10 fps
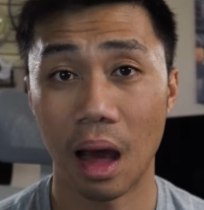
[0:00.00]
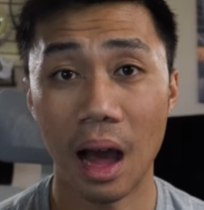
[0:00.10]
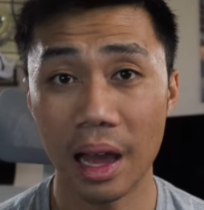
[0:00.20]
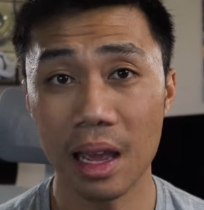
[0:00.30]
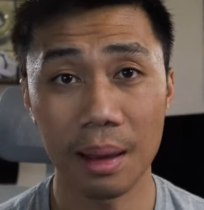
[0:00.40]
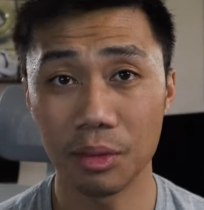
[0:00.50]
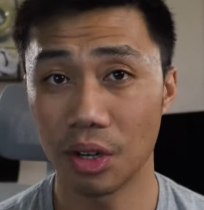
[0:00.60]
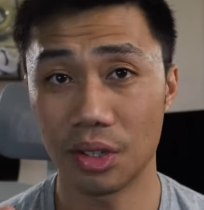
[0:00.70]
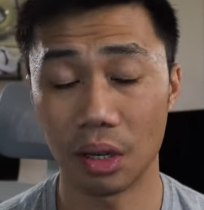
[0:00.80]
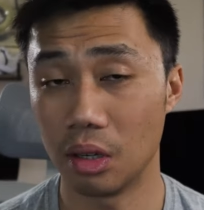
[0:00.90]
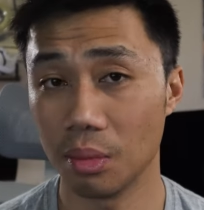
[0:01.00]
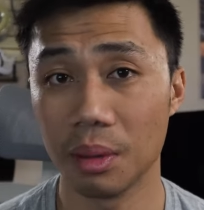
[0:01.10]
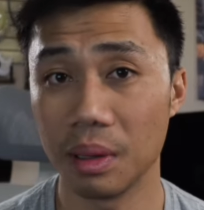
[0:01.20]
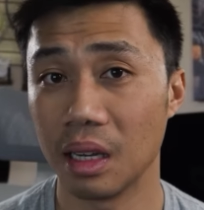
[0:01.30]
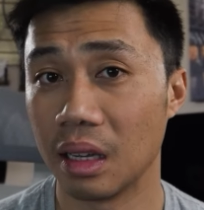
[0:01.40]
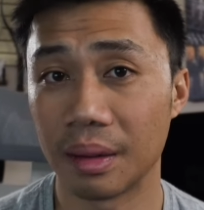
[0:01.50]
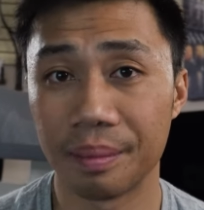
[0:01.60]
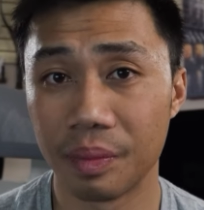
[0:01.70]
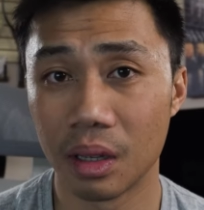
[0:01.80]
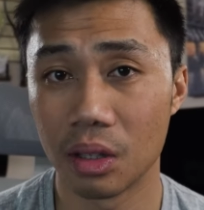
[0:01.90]
I am just a human
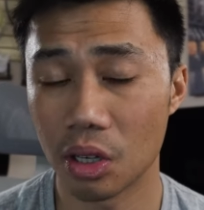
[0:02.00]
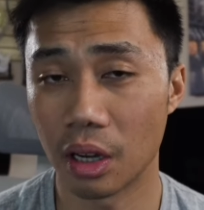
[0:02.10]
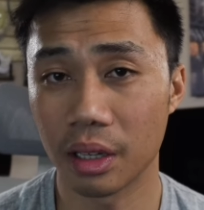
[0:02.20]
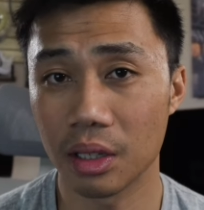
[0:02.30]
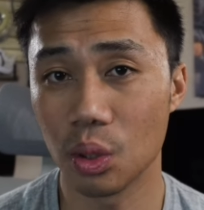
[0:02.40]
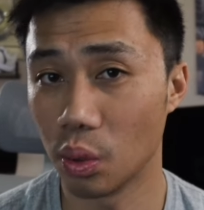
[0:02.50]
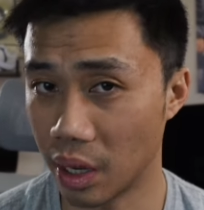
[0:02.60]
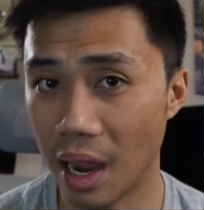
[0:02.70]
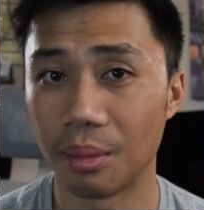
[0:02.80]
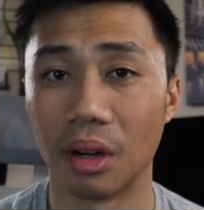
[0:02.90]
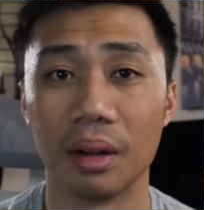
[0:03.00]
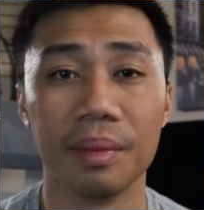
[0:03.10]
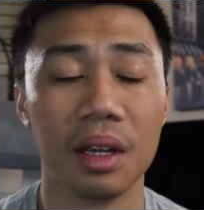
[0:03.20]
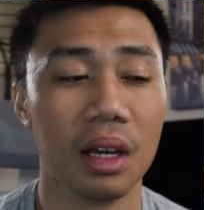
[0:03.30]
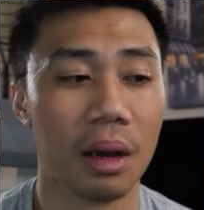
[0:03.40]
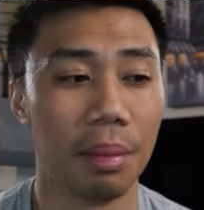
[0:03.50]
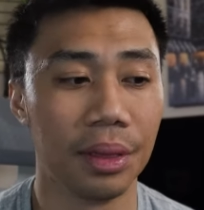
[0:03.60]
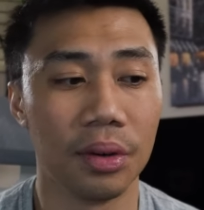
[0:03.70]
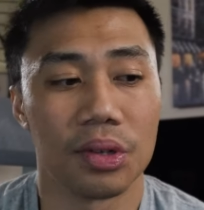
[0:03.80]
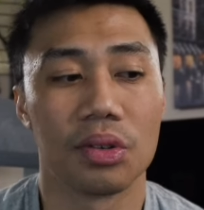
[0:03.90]
being talking to a camera,
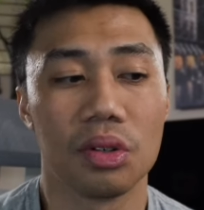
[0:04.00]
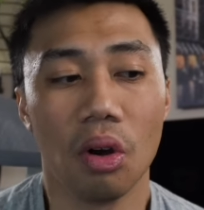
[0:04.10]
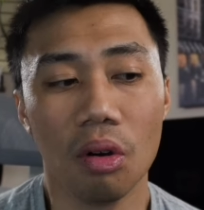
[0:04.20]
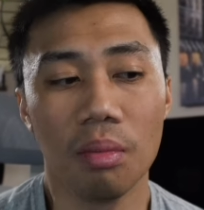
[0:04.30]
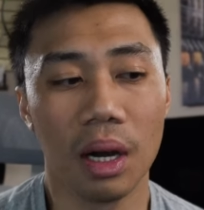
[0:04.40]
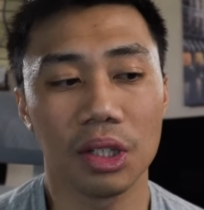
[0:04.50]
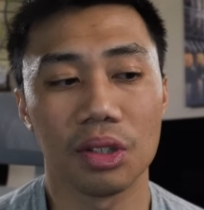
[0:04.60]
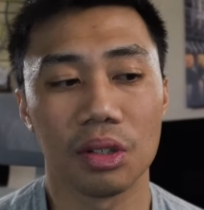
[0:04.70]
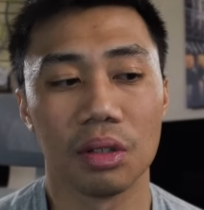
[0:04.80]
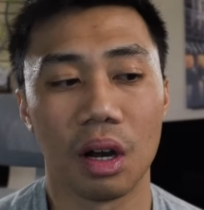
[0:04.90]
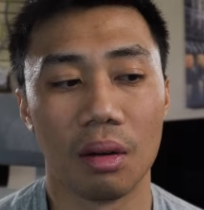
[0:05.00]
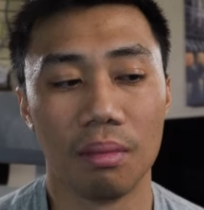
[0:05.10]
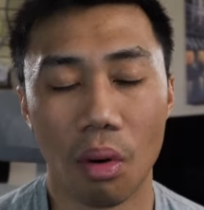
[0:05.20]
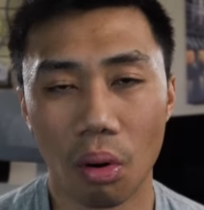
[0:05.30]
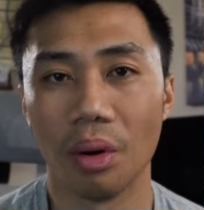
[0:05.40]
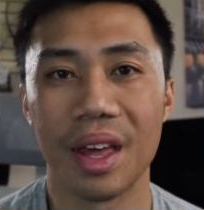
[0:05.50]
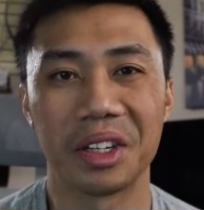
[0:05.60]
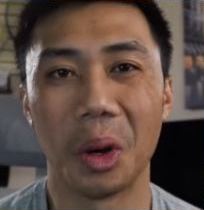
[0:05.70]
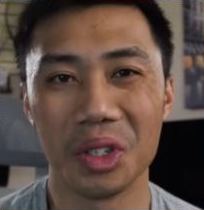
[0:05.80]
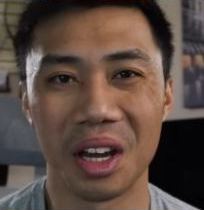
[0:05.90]
but there's so much more
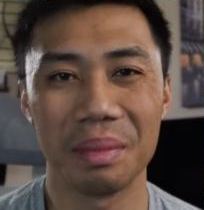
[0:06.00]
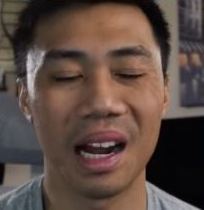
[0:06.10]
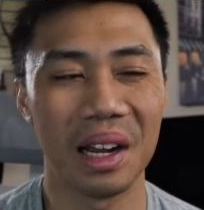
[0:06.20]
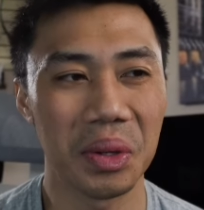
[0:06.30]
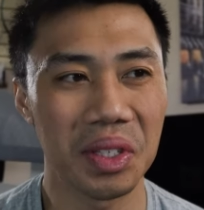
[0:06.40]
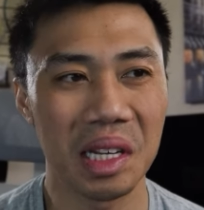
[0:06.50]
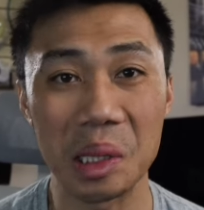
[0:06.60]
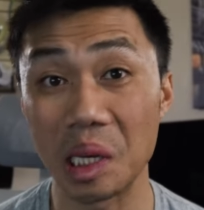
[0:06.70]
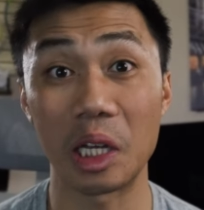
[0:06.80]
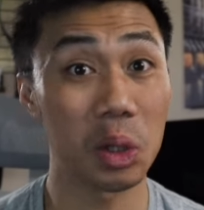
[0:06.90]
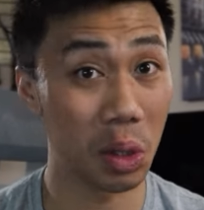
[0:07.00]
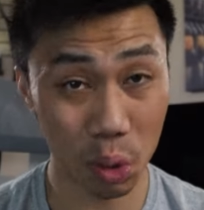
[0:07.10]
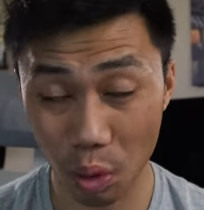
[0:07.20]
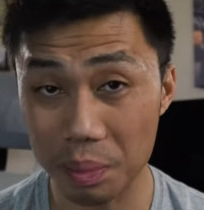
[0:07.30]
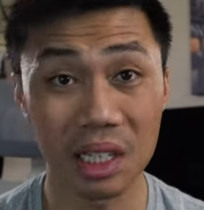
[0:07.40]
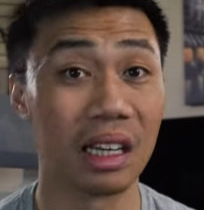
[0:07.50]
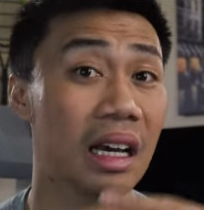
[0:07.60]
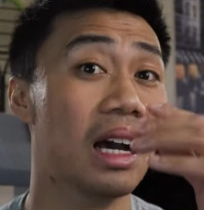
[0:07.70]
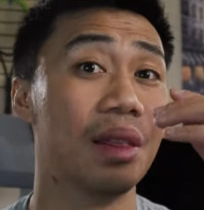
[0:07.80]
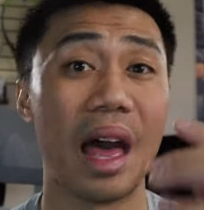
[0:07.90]
that goes on behind the scenes, like the
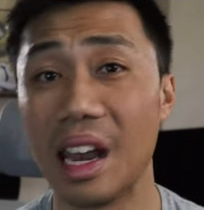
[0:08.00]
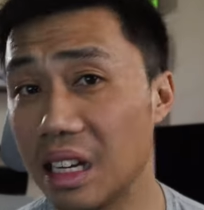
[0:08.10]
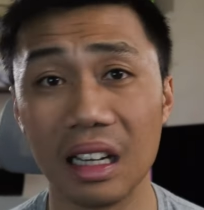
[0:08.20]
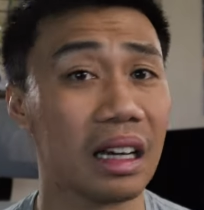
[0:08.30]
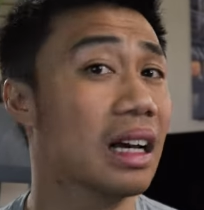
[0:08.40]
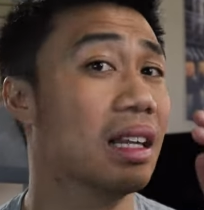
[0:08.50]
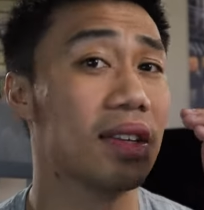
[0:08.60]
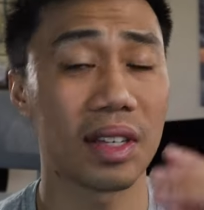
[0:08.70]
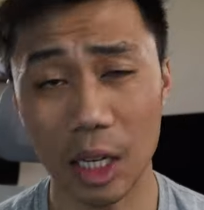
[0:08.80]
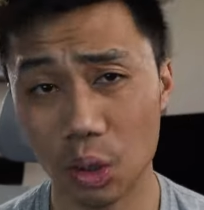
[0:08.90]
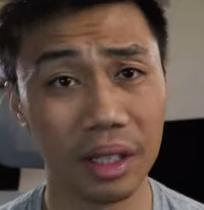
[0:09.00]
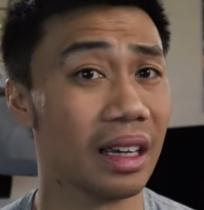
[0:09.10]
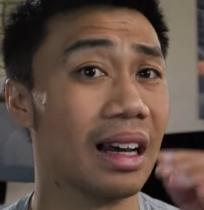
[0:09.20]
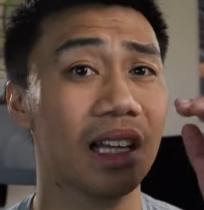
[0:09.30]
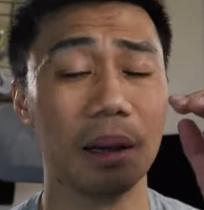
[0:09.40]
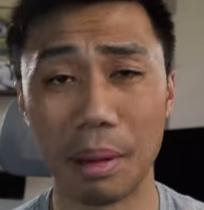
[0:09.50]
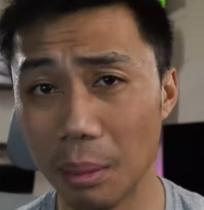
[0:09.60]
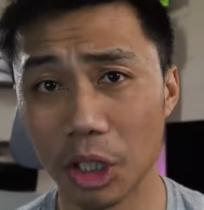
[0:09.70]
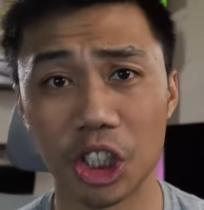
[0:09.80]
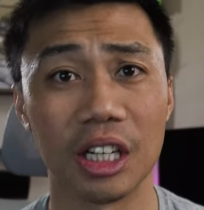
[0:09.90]
scripting, the editing, the scheduling, the
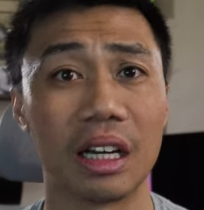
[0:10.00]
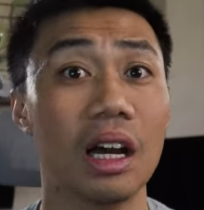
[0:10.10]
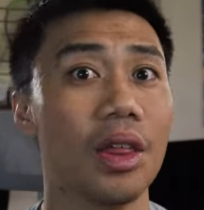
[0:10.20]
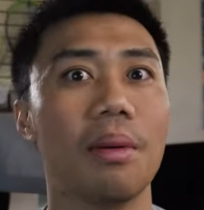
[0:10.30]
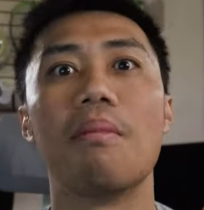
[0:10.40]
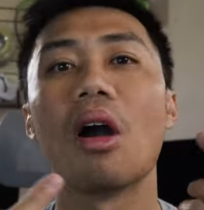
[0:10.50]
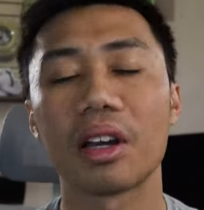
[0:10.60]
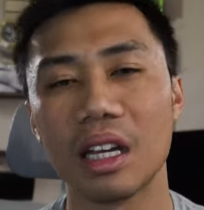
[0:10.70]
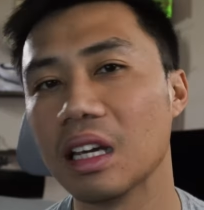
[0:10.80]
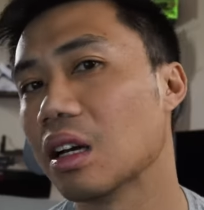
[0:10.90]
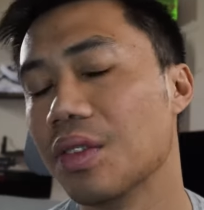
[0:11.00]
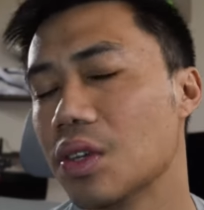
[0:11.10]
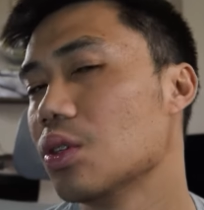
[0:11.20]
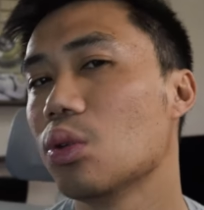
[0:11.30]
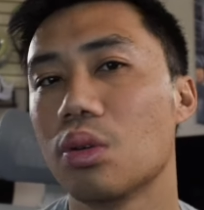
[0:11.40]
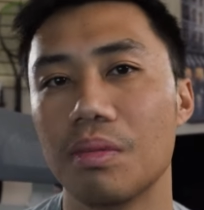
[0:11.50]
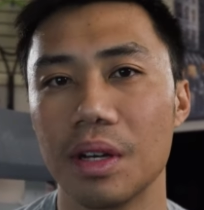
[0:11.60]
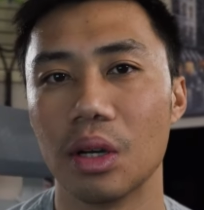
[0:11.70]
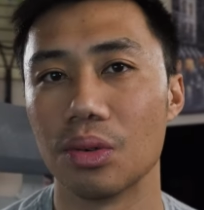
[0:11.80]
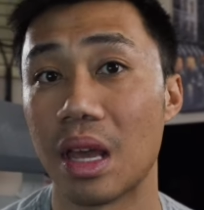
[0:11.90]
publishing, the marketing of these YouTube
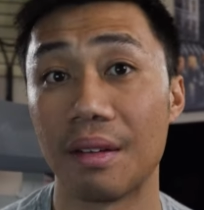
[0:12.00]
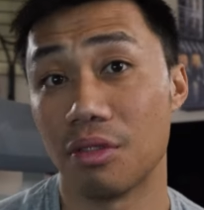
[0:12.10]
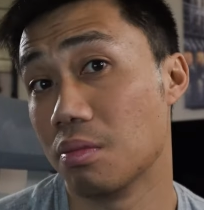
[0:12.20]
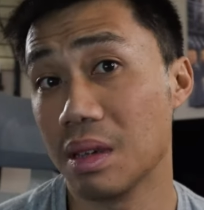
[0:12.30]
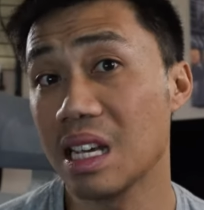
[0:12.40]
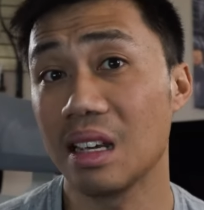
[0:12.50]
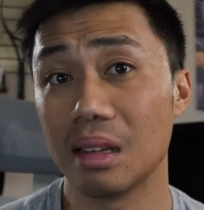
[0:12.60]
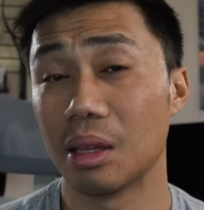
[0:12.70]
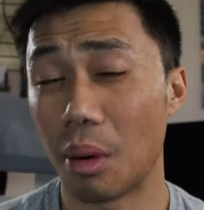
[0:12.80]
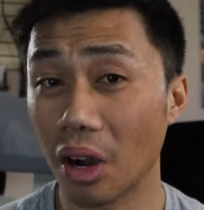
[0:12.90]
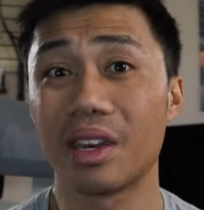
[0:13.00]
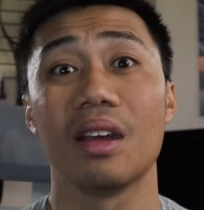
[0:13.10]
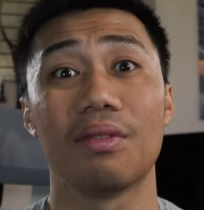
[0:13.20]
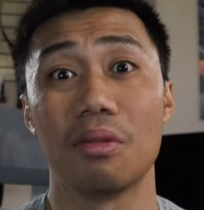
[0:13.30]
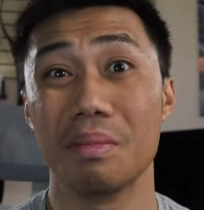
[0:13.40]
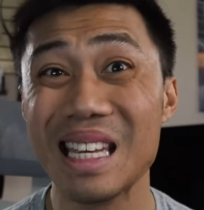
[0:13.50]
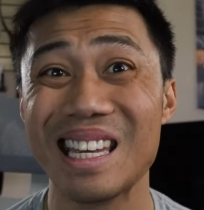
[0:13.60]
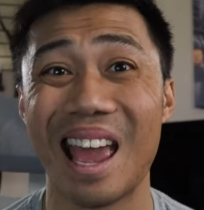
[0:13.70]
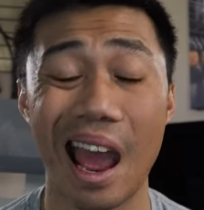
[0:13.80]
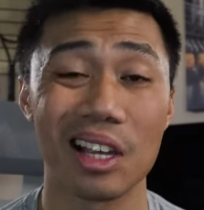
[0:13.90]
videos, and for me, the marketing for
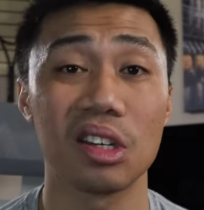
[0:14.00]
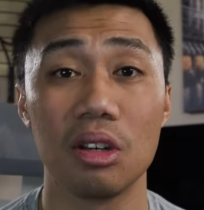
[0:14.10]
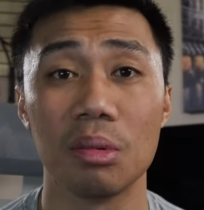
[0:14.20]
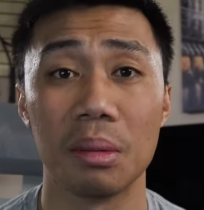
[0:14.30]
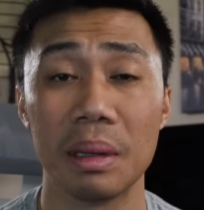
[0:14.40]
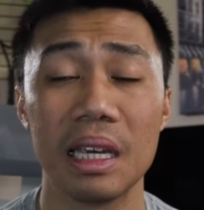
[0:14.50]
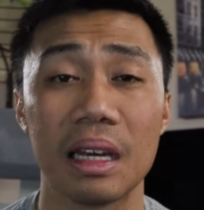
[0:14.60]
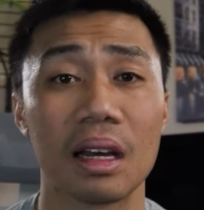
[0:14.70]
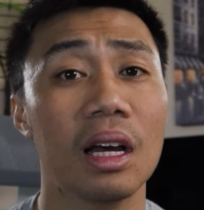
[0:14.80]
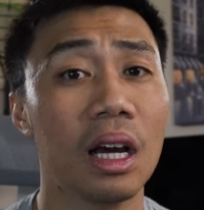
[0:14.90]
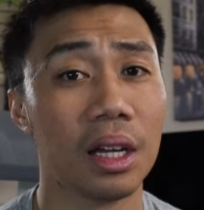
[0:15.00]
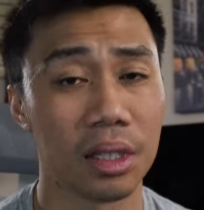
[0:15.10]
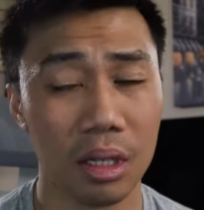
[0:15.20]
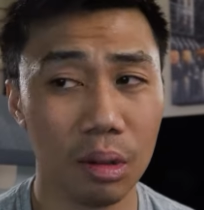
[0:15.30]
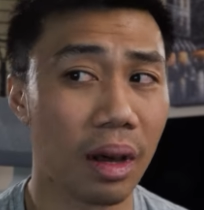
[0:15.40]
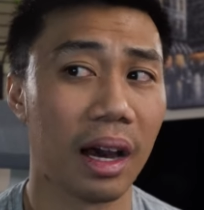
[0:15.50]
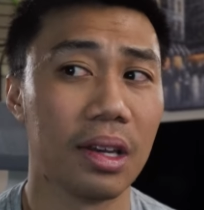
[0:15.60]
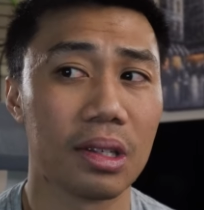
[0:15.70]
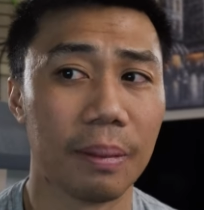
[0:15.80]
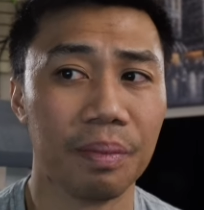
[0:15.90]
me as a human being to you
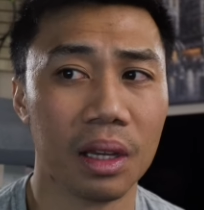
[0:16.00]
guys.